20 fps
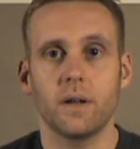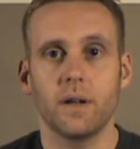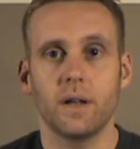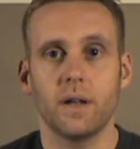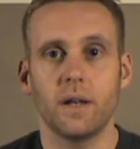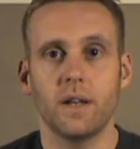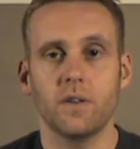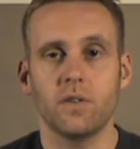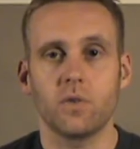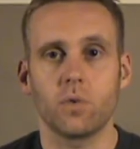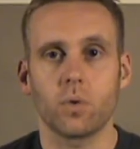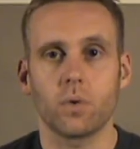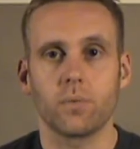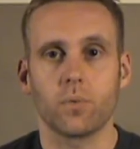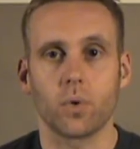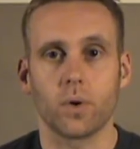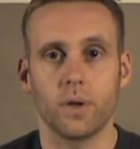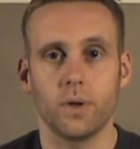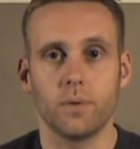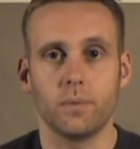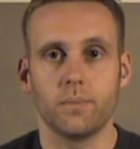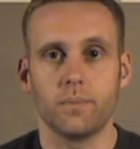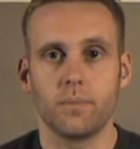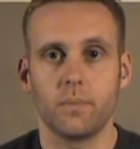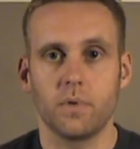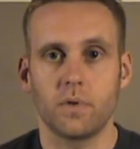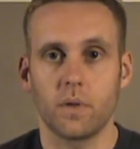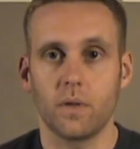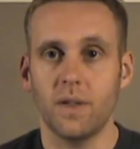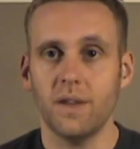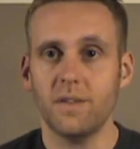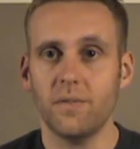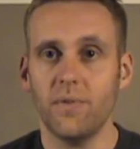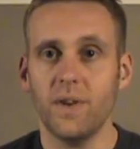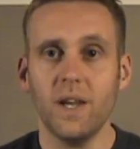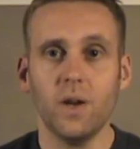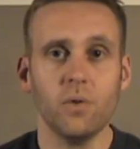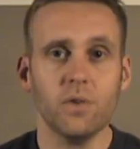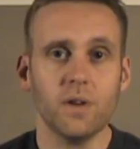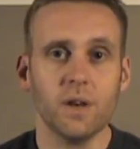in store for you. So this
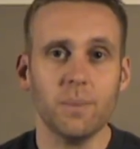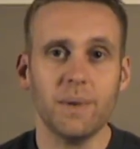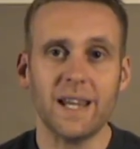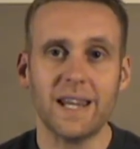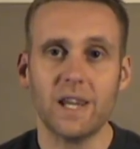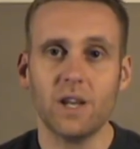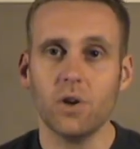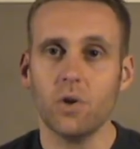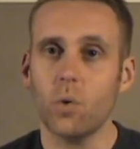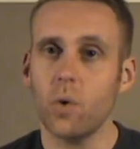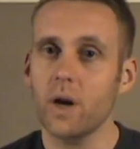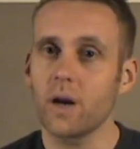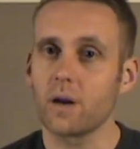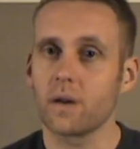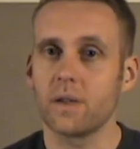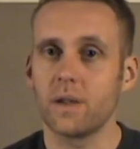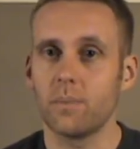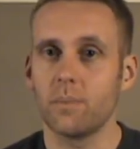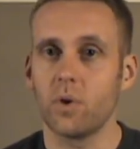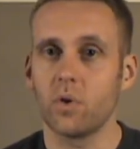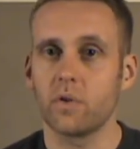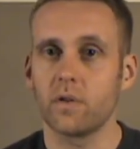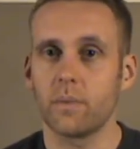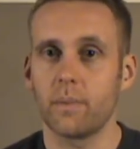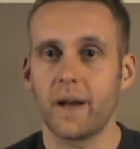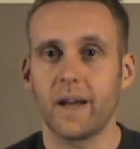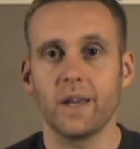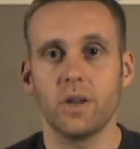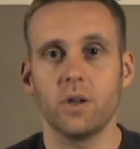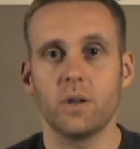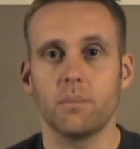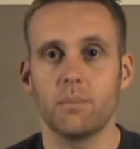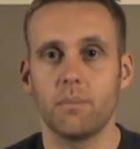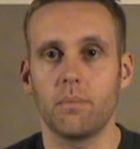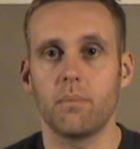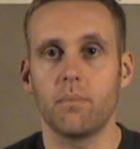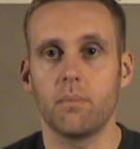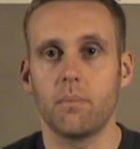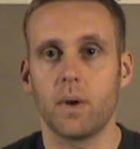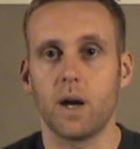video is going to be a little quicker than most of
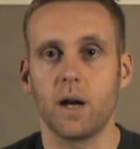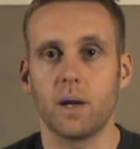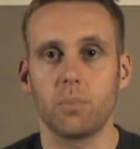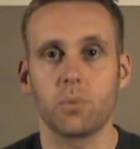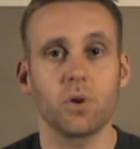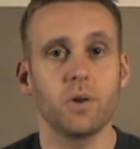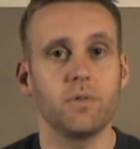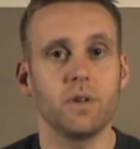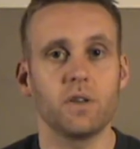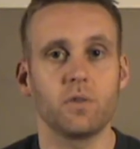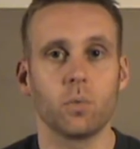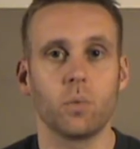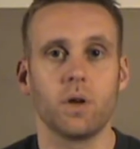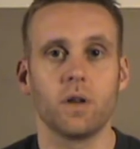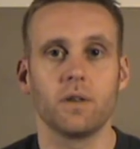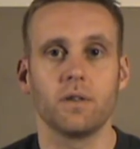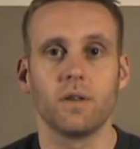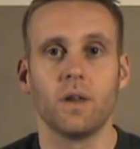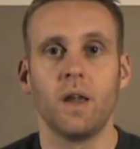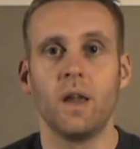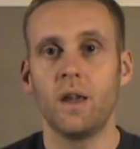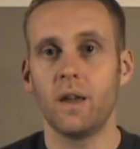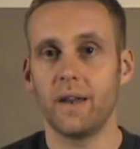my previous ones.